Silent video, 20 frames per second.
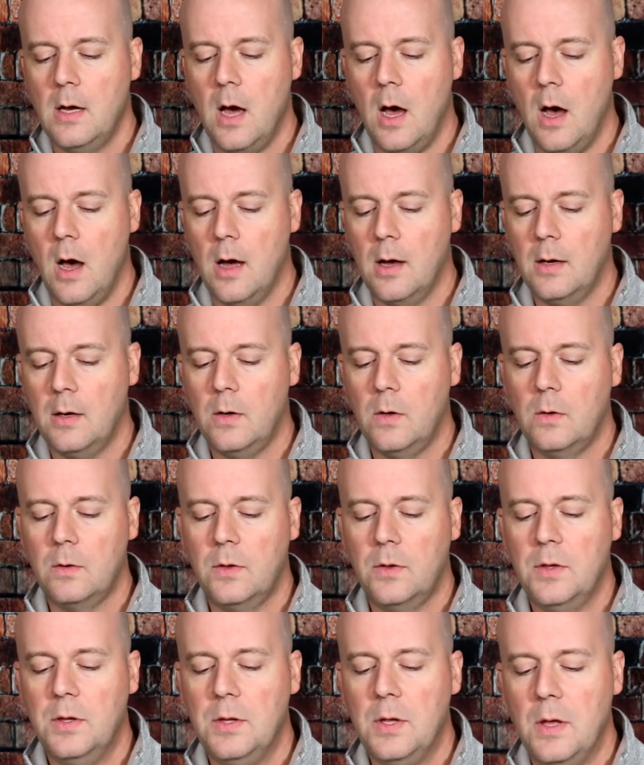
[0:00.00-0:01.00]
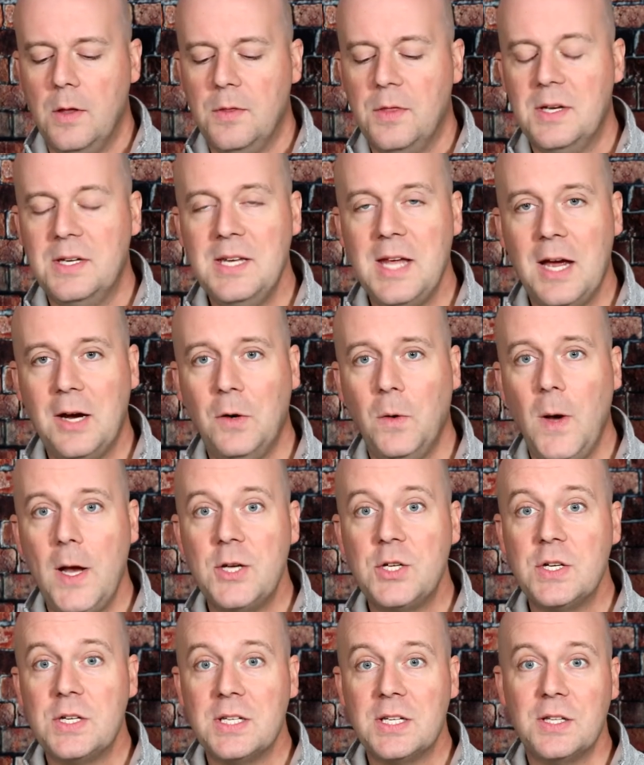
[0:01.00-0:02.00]
Uh, the, the
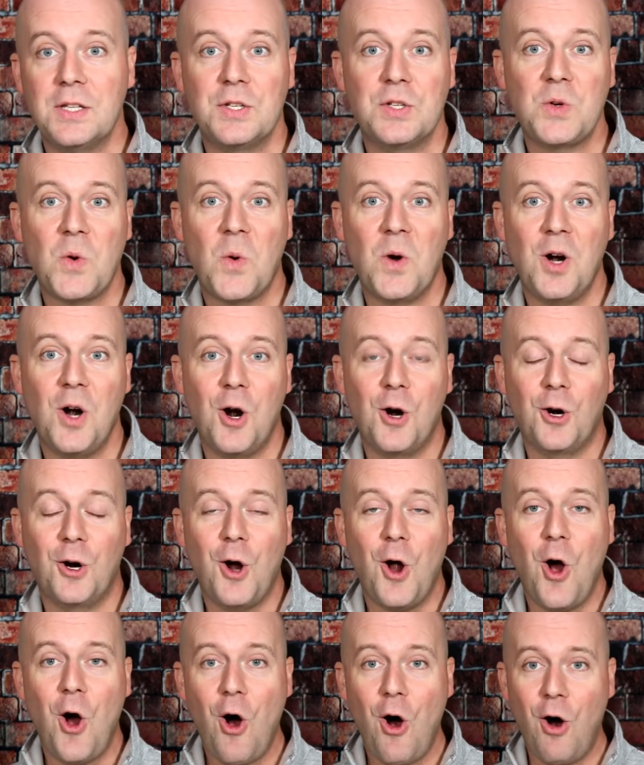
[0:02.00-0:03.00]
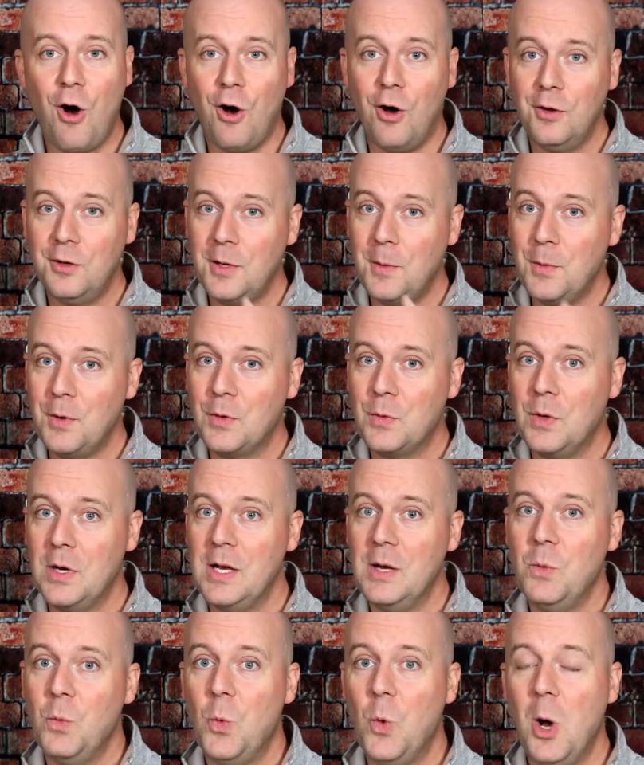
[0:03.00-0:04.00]
decorations in the store are all, number
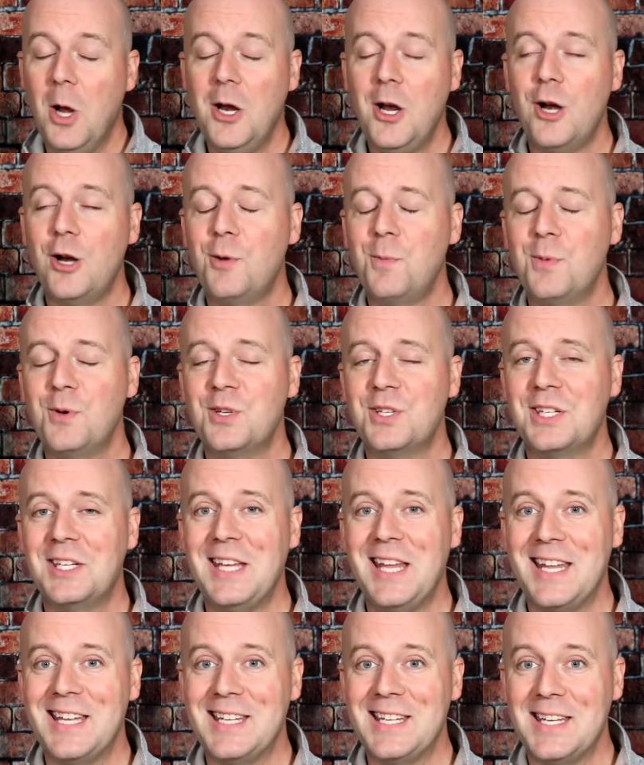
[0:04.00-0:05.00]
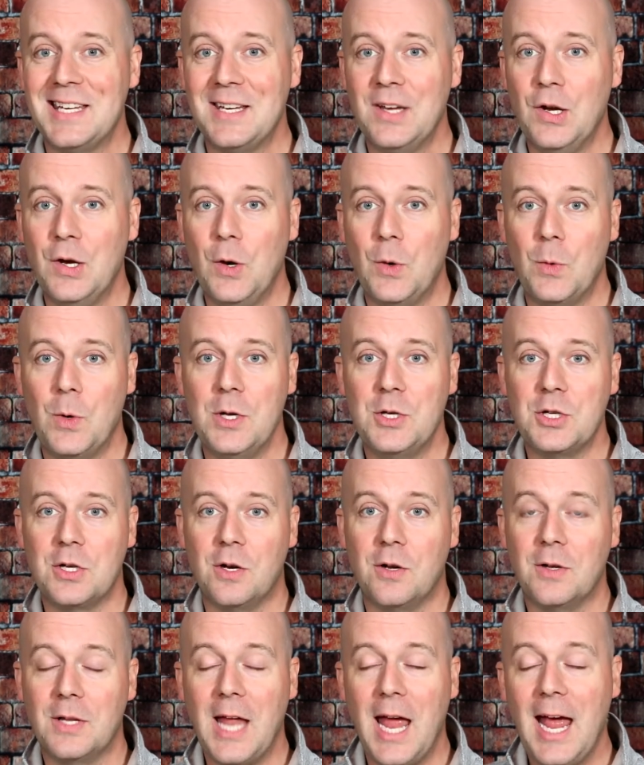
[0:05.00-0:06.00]
three, 100%
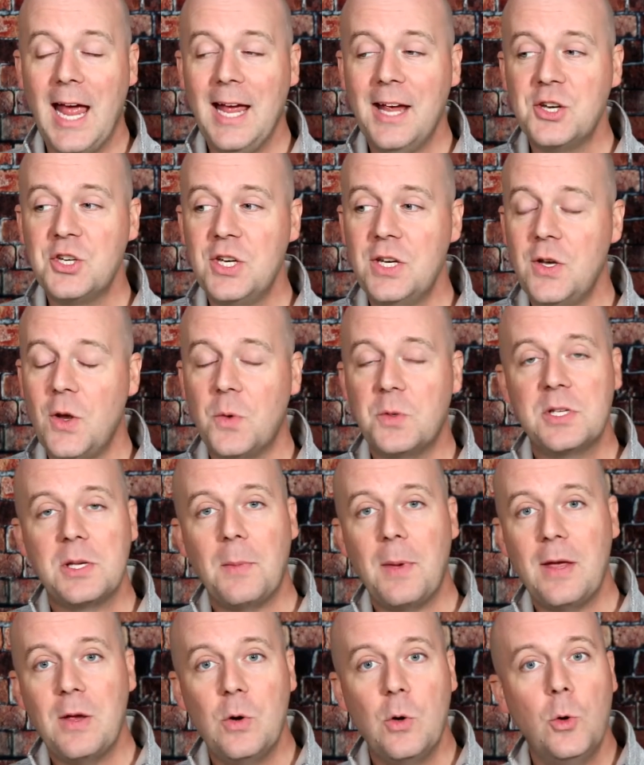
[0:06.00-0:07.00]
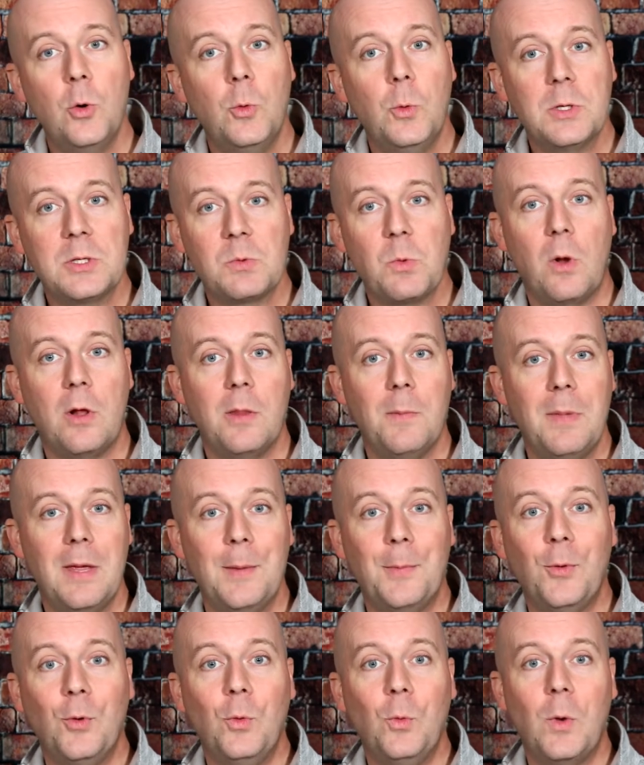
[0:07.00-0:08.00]
original. I actually know somebody who was one of the
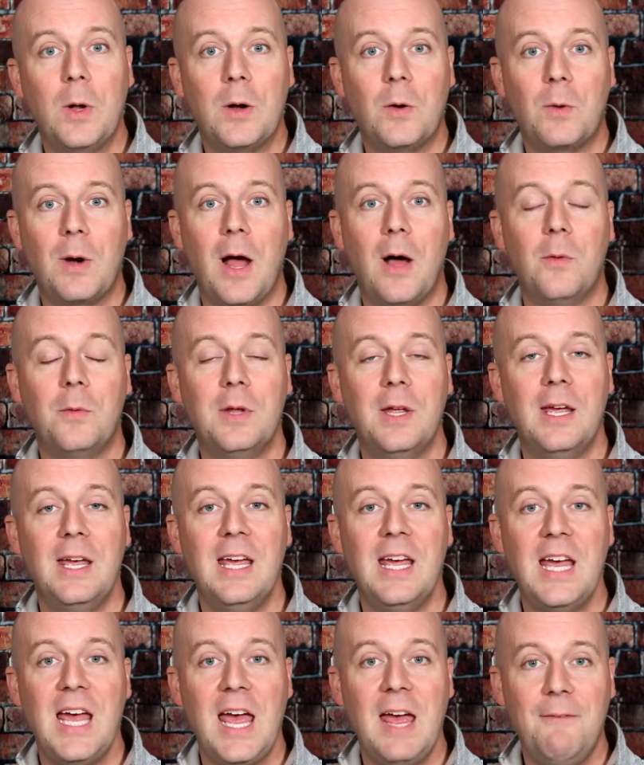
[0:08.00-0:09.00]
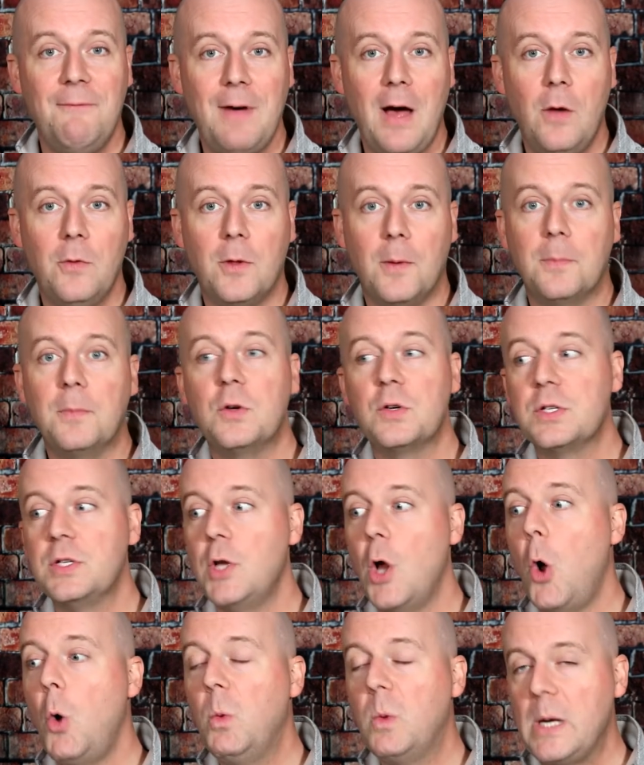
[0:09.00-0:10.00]
people who went around and found them. There's
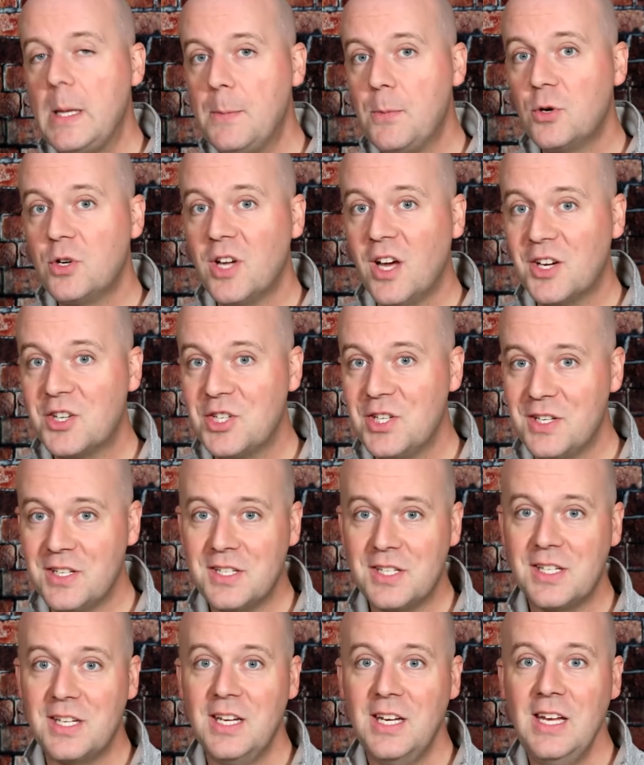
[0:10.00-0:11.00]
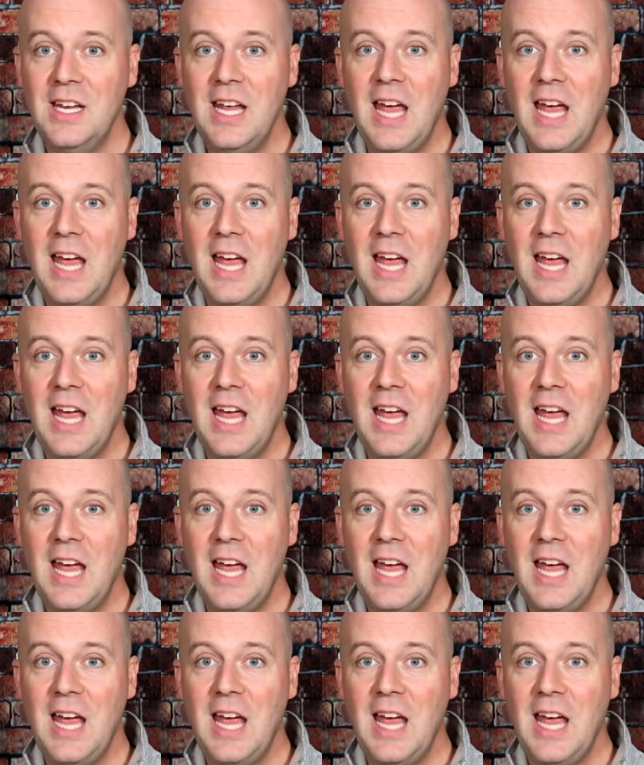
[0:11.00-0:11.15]
no reproductions.